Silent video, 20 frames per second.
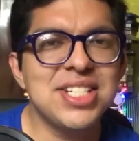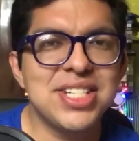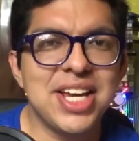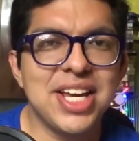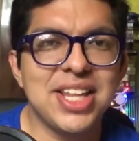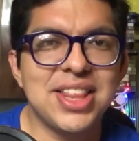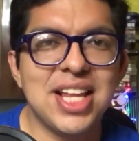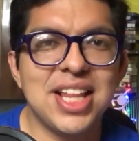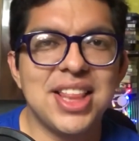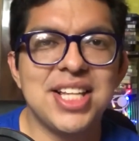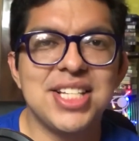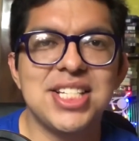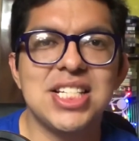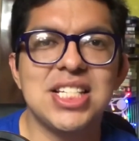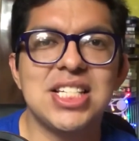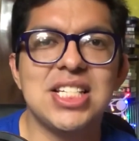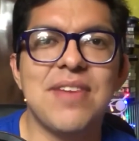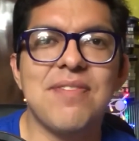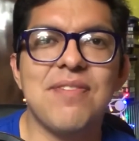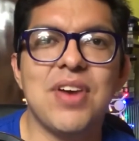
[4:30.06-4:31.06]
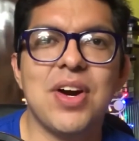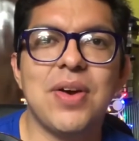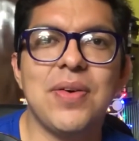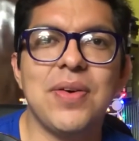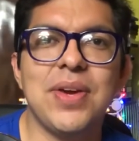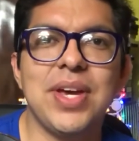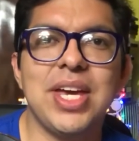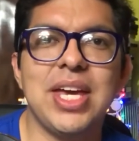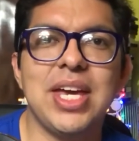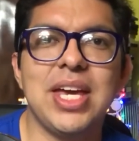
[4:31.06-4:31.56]
I say that this is a
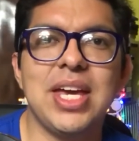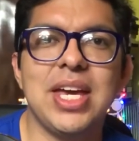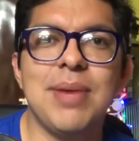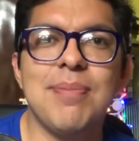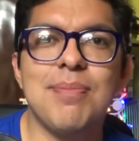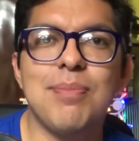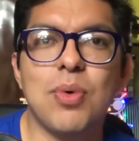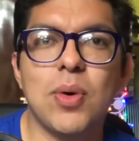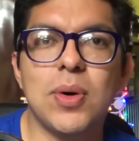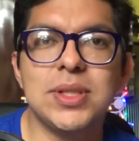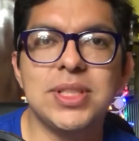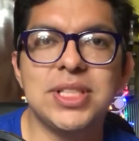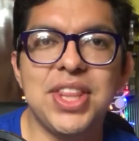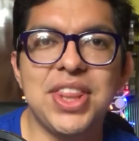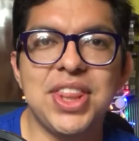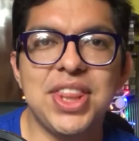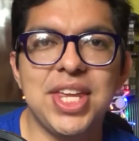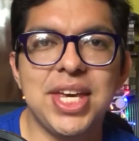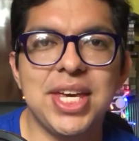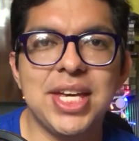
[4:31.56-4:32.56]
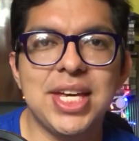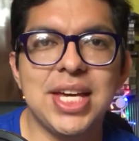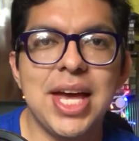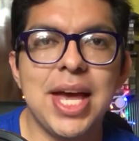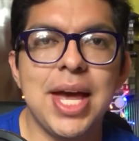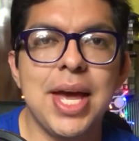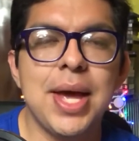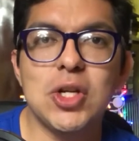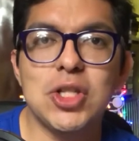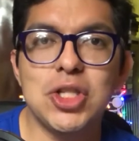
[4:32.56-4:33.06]
very important thing
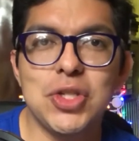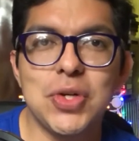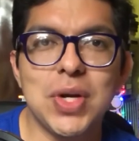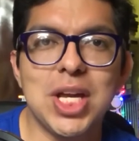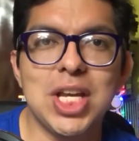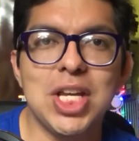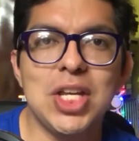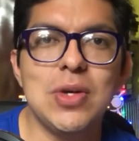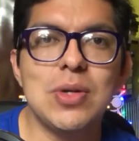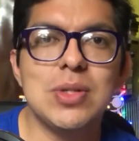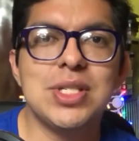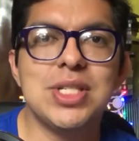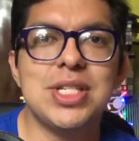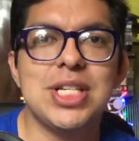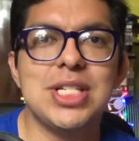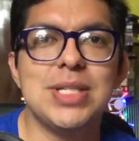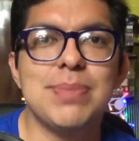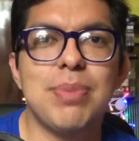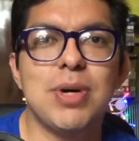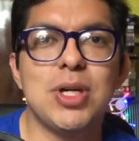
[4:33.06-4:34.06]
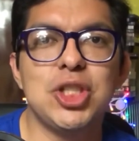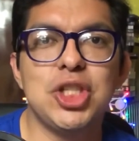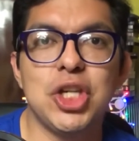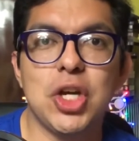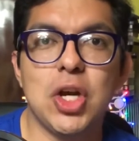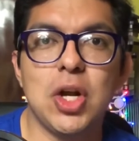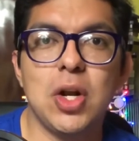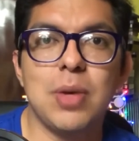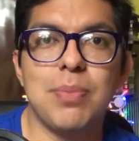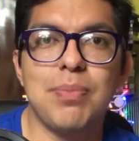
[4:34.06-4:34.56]
because you can use this
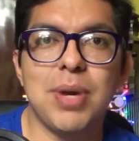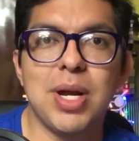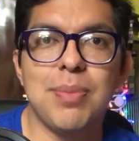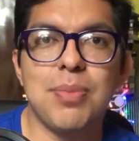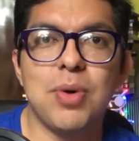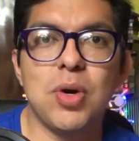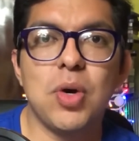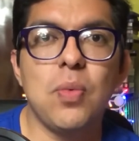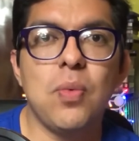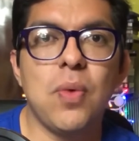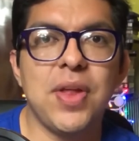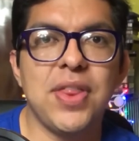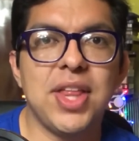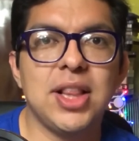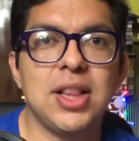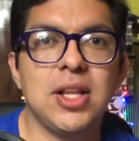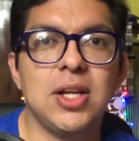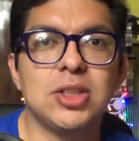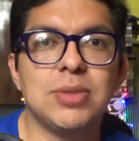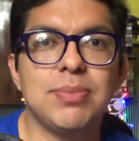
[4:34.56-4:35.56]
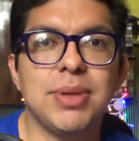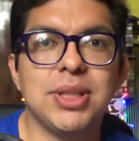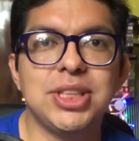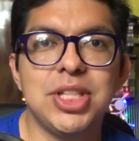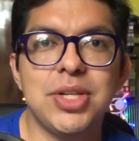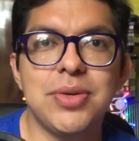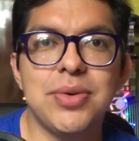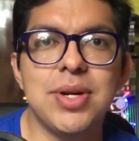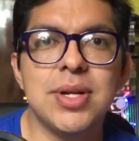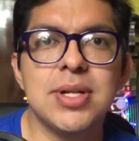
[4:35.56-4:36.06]
particular paper with a lot of
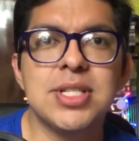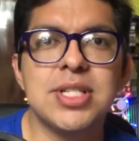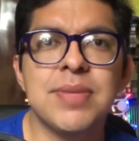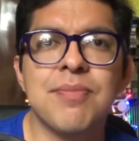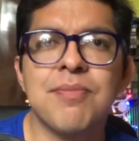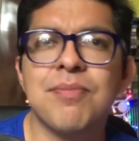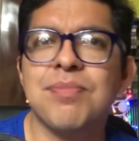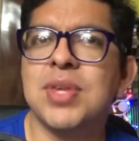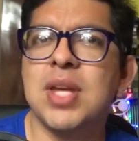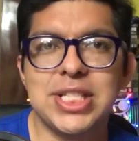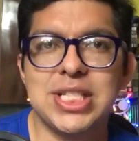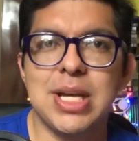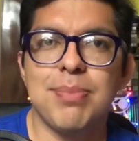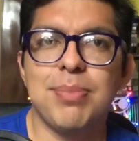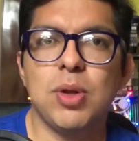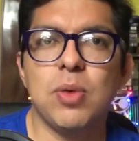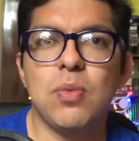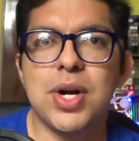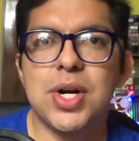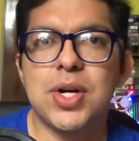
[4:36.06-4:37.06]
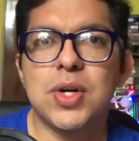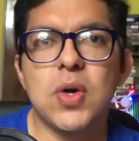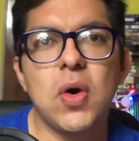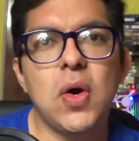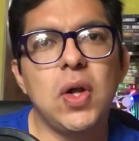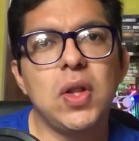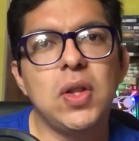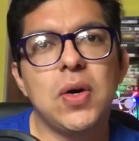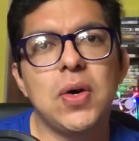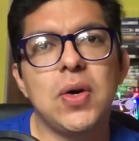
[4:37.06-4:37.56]
materials. For example,
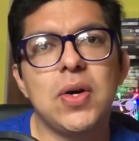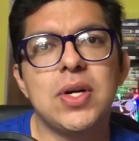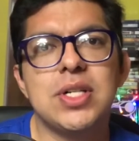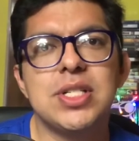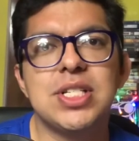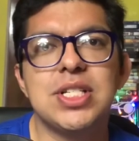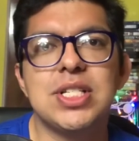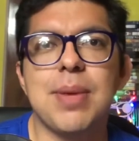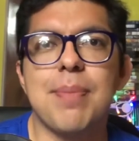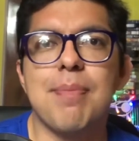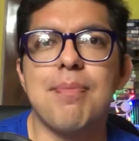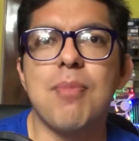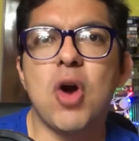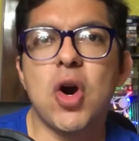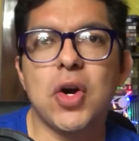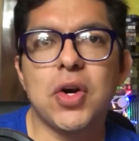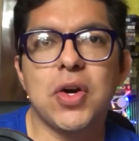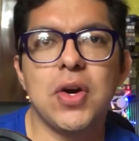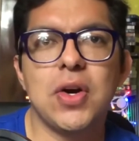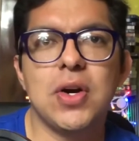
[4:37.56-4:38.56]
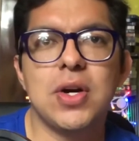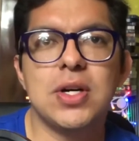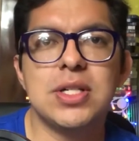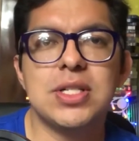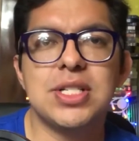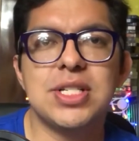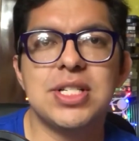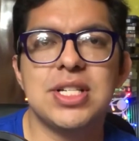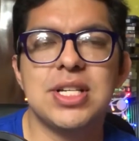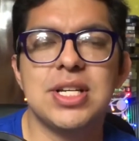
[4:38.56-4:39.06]
watercolors,
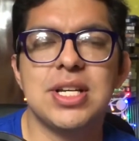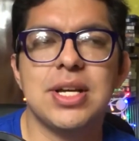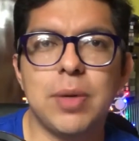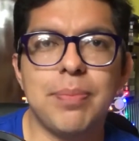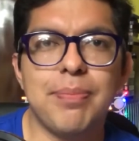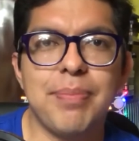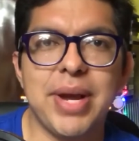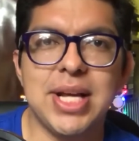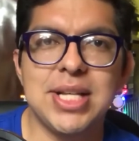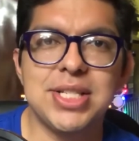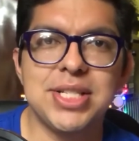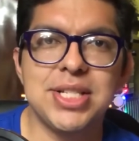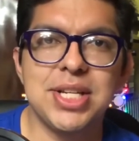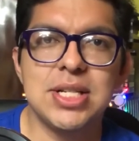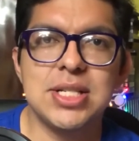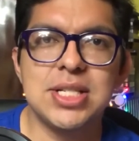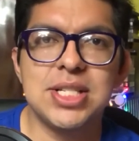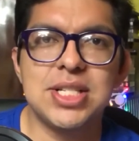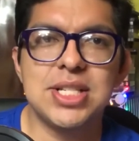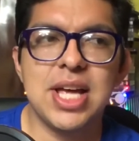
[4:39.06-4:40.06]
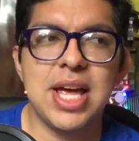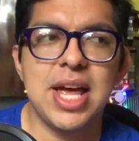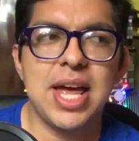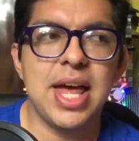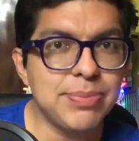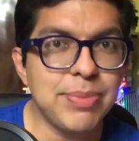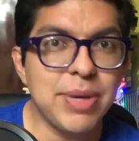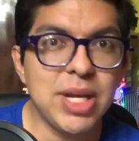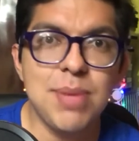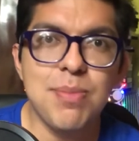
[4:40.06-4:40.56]
markers, color pencils,
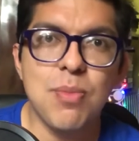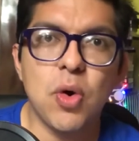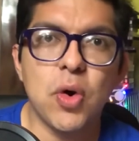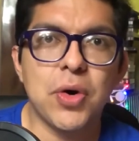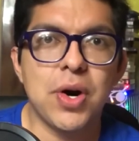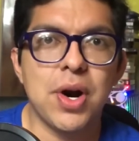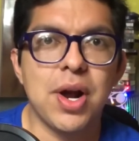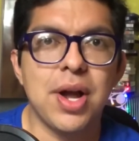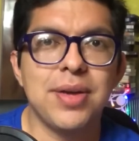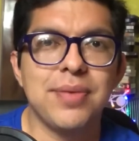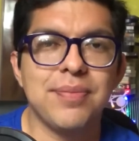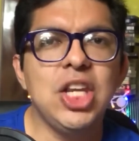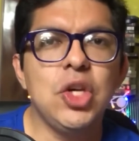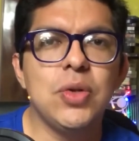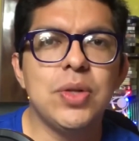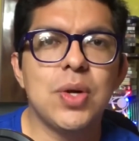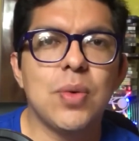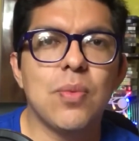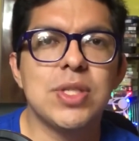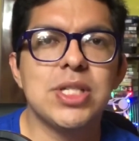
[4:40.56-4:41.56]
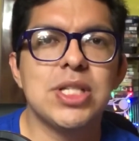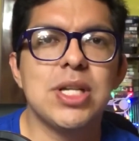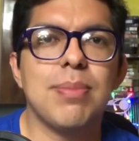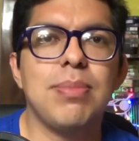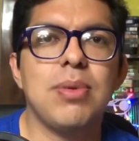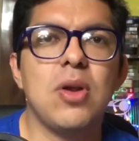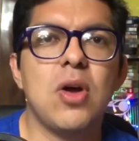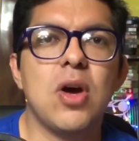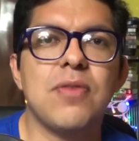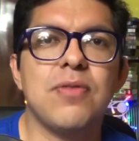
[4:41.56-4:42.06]
and many more. I knew there was
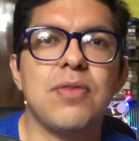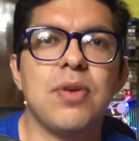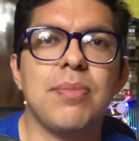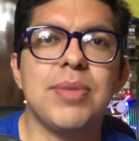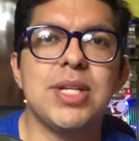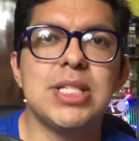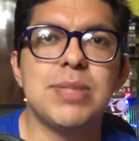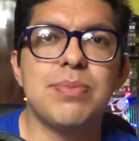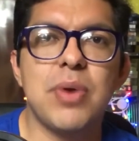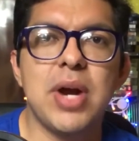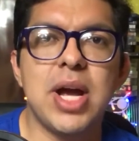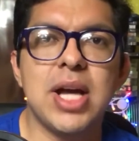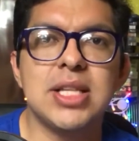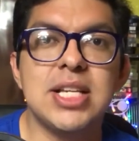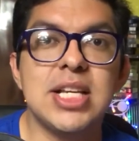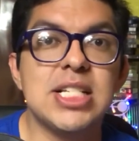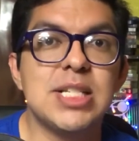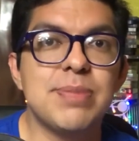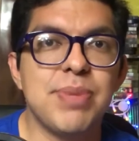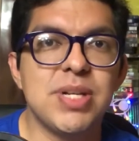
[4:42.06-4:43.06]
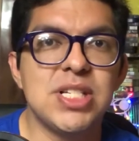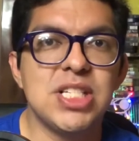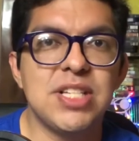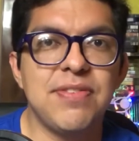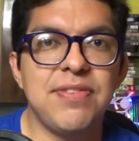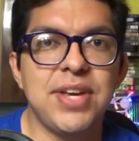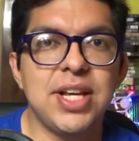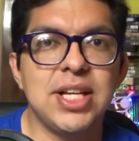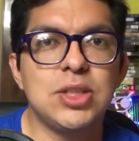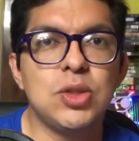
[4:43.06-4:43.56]
a blog from this brand
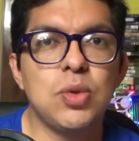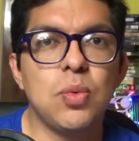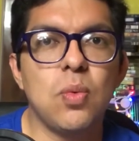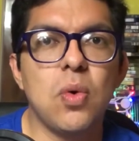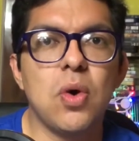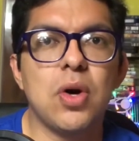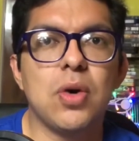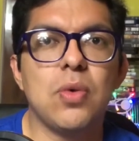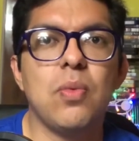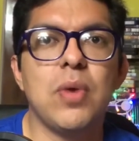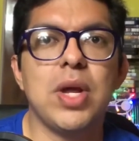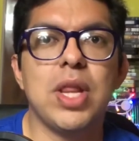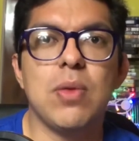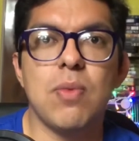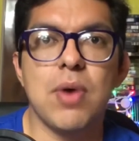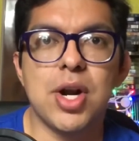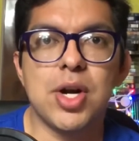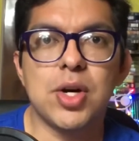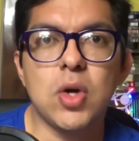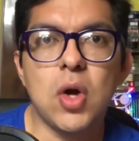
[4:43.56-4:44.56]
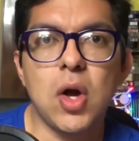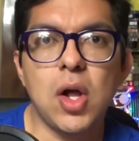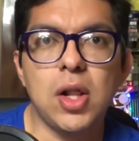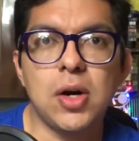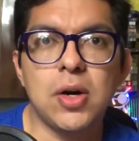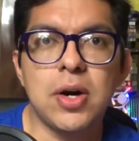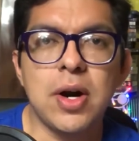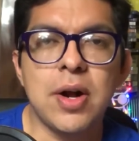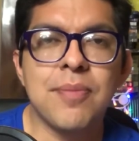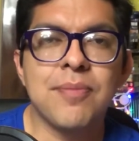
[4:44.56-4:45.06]
specific to work with
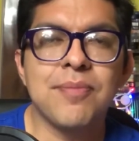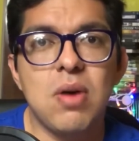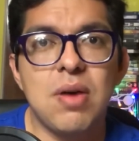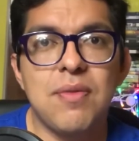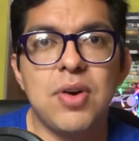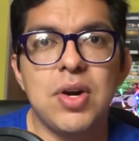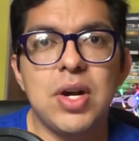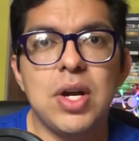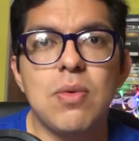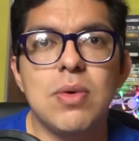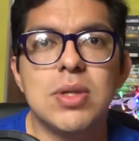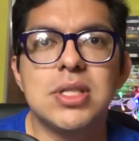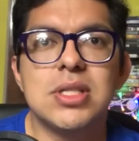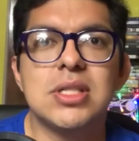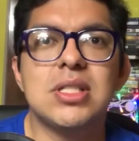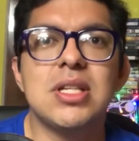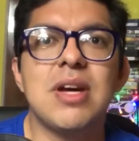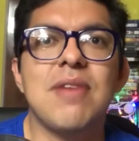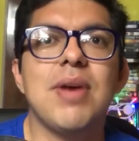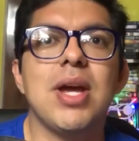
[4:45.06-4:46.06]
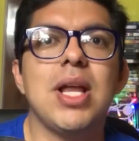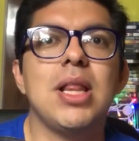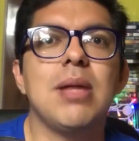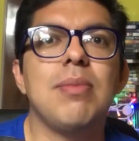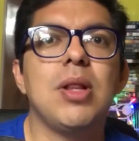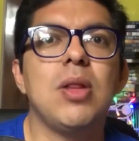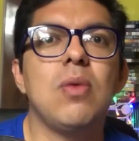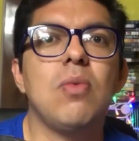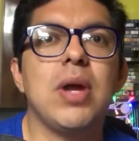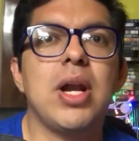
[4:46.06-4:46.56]
watercolor. However, it wasn't
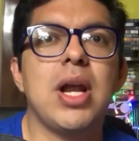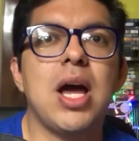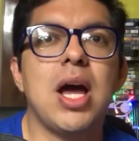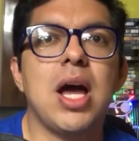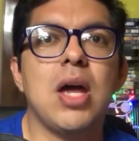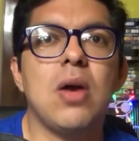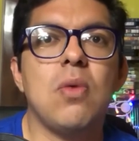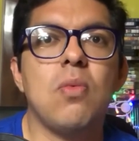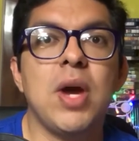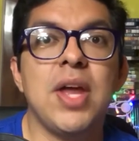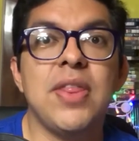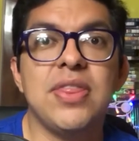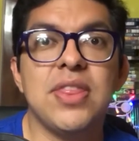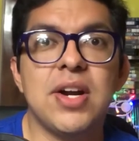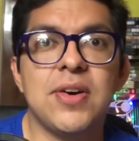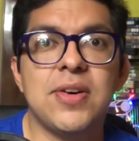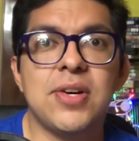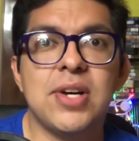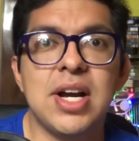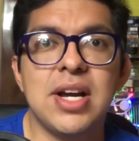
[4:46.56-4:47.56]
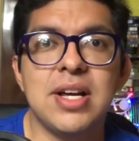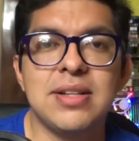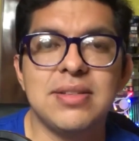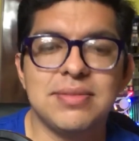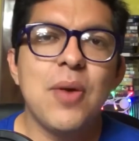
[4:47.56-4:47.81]
available when I went there.